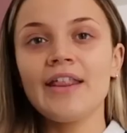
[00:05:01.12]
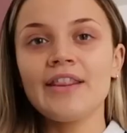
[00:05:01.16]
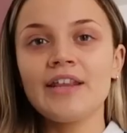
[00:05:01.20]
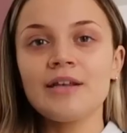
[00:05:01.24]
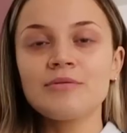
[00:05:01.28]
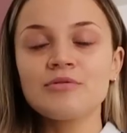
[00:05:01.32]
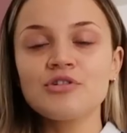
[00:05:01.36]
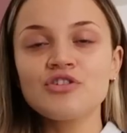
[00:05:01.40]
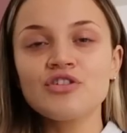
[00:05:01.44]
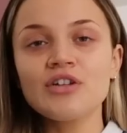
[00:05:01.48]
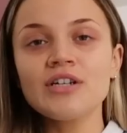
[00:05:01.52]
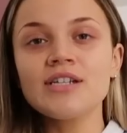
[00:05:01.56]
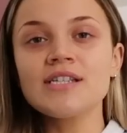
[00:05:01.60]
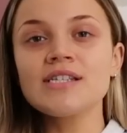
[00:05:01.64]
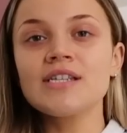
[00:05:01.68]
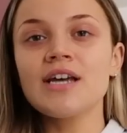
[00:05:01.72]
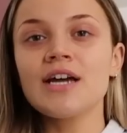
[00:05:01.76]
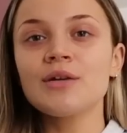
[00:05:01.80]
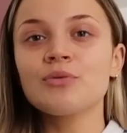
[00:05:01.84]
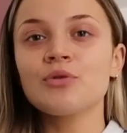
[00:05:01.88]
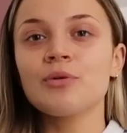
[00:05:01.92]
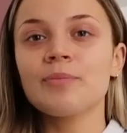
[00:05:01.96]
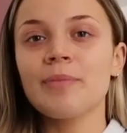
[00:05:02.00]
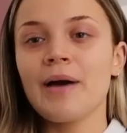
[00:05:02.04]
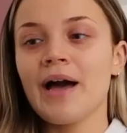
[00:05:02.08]
And then I'm just trying to
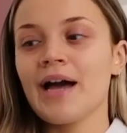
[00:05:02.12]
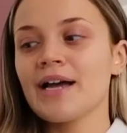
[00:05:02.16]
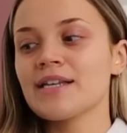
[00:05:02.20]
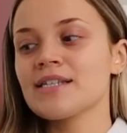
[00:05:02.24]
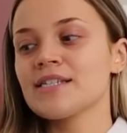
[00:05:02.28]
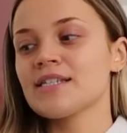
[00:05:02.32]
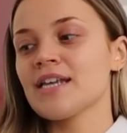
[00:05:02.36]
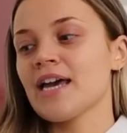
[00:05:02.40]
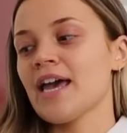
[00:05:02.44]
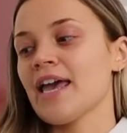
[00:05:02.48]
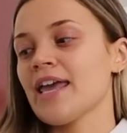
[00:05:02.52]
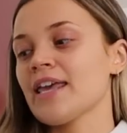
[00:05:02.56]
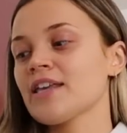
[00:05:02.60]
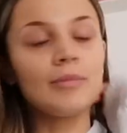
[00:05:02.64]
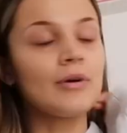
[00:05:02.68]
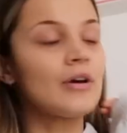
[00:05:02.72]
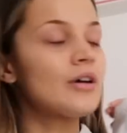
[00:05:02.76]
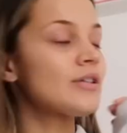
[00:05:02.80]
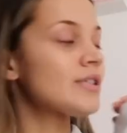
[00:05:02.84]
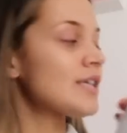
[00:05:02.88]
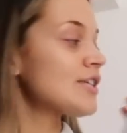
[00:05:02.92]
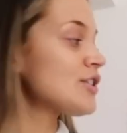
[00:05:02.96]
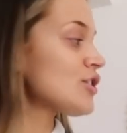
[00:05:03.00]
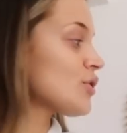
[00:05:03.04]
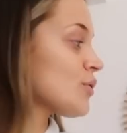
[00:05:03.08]
decide what bag to take
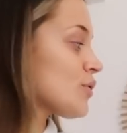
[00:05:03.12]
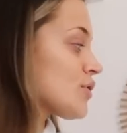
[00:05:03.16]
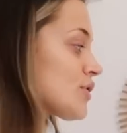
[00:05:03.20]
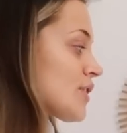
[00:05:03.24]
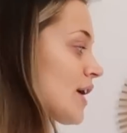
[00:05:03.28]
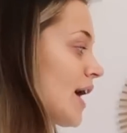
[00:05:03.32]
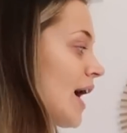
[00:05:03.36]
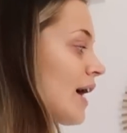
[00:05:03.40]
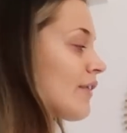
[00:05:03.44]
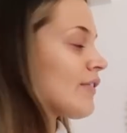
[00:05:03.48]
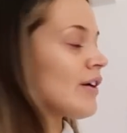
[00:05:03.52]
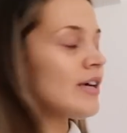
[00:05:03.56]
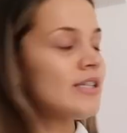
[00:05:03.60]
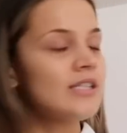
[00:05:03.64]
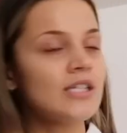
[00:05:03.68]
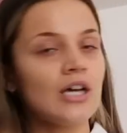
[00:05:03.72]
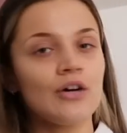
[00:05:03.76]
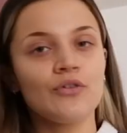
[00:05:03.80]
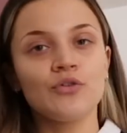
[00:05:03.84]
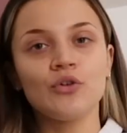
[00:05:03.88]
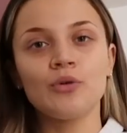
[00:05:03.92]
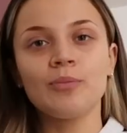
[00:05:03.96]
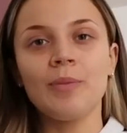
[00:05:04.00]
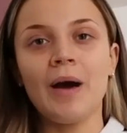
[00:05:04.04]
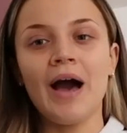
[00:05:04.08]
because I do also have a
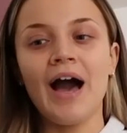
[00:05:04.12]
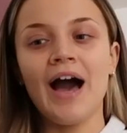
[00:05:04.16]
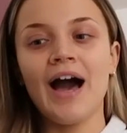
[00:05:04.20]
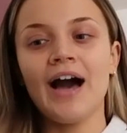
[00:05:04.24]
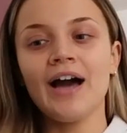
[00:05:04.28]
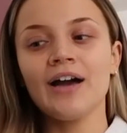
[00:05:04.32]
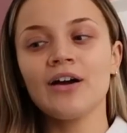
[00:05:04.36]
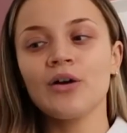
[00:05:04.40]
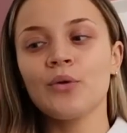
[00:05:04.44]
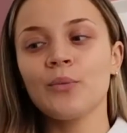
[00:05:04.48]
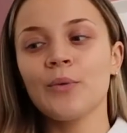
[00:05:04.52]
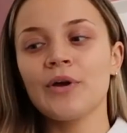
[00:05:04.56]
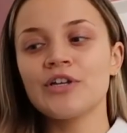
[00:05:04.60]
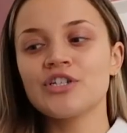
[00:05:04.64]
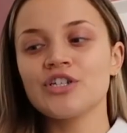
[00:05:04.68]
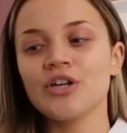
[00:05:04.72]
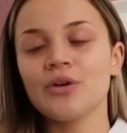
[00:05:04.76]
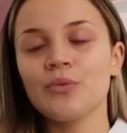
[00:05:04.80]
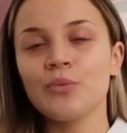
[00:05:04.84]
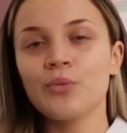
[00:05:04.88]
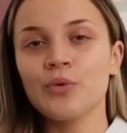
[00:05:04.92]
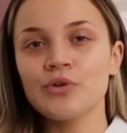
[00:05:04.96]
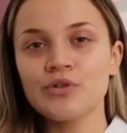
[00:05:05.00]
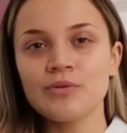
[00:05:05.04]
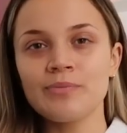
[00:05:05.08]
duffel bag which
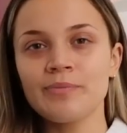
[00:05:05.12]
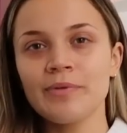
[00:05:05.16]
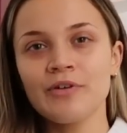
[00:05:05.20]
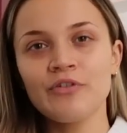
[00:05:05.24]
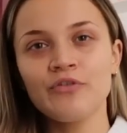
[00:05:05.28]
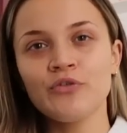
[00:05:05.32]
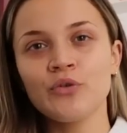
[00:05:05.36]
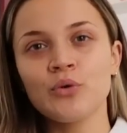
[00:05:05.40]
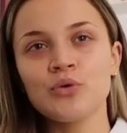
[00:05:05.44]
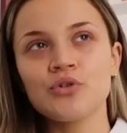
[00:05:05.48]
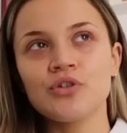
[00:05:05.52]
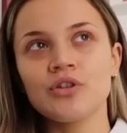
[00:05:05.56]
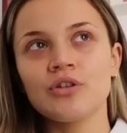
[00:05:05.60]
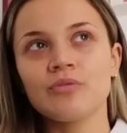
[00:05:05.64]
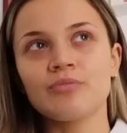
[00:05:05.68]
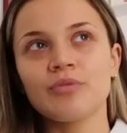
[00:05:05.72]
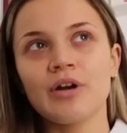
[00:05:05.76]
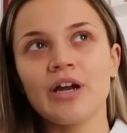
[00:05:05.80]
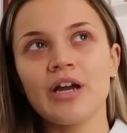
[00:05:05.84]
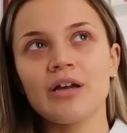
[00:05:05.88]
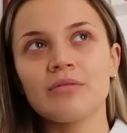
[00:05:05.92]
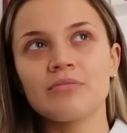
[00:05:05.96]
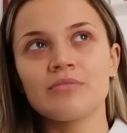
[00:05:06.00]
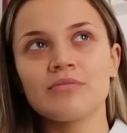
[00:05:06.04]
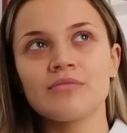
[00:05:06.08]
wouldn't be full to the
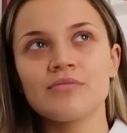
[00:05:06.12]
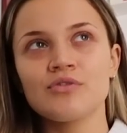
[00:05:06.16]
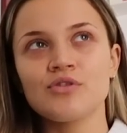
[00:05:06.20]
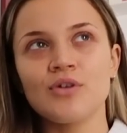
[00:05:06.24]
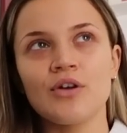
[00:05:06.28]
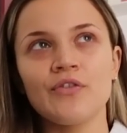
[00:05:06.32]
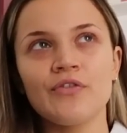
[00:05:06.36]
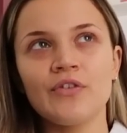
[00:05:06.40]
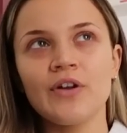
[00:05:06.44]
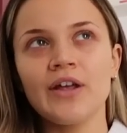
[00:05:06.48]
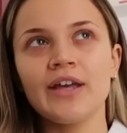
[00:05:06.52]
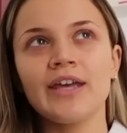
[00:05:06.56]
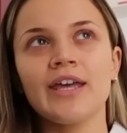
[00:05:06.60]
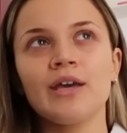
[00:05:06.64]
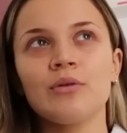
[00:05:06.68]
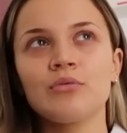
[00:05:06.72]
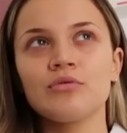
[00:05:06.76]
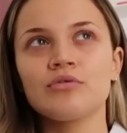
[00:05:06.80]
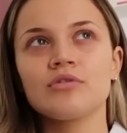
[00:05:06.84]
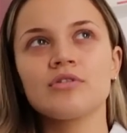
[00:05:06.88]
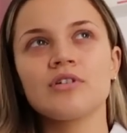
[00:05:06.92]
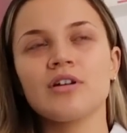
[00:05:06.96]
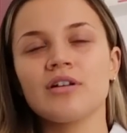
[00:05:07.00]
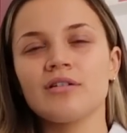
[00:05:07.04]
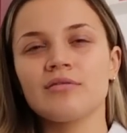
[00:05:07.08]
brim. So I feel like it
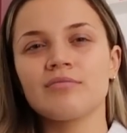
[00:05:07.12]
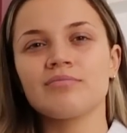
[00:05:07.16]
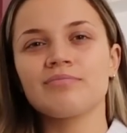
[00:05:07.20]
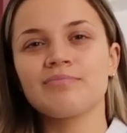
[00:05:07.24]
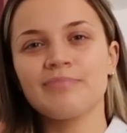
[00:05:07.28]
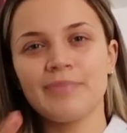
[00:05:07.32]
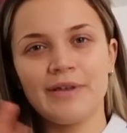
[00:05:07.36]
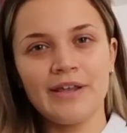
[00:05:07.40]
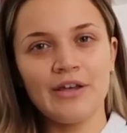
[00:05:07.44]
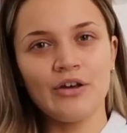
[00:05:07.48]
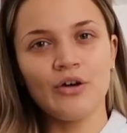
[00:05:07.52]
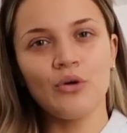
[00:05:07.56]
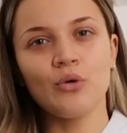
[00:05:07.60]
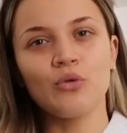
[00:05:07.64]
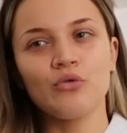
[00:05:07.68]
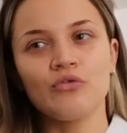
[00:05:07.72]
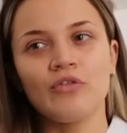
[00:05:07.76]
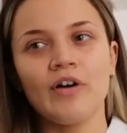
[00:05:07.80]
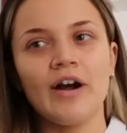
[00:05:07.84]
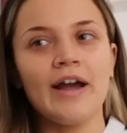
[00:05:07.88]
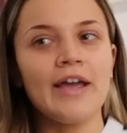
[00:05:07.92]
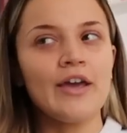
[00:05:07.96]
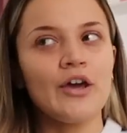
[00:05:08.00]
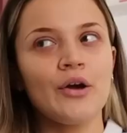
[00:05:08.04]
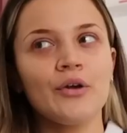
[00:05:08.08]
would be all
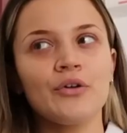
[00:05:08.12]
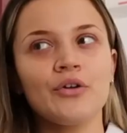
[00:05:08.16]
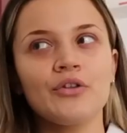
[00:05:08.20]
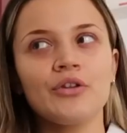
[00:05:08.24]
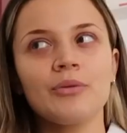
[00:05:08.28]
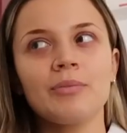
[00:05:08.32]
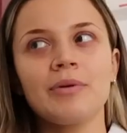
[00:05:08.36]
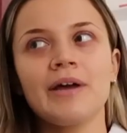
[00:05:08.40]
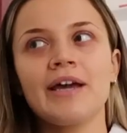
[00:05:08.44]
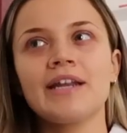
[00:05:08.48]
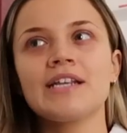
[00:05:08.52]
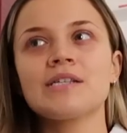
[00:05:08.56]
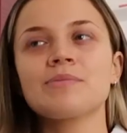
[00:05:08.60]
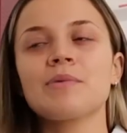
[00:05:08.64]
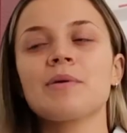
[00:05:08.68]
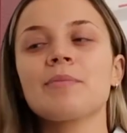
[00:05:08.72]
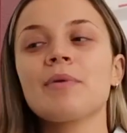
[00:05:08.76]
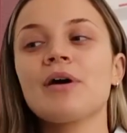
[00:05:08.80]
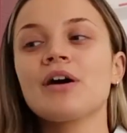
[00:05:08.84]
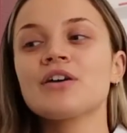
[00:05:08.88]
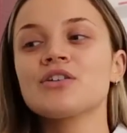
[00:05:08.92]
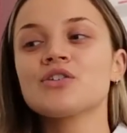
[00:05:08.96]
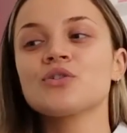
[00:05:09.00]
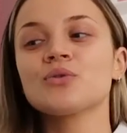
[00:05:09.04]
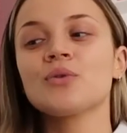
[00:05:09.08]
right going on the plane as my
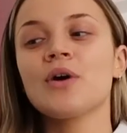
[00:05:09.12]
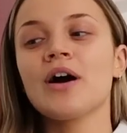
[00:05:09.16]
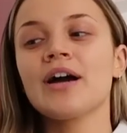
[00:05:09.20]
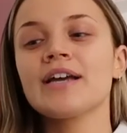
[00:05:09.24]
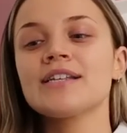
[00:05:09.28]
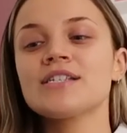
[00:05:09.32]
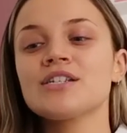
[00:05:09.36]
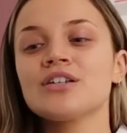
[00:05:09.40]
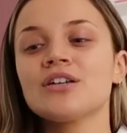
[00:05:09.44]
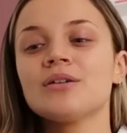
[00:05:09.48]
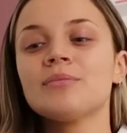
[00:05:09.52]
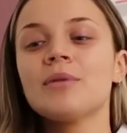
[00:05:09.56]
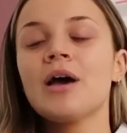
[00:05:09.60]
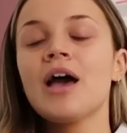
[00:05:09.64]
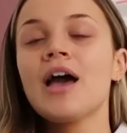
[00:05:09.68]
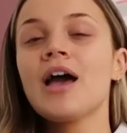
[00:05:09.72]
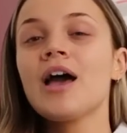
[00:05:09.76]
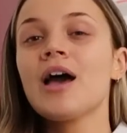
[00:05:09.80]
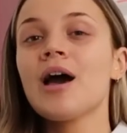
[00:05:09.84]
personal item.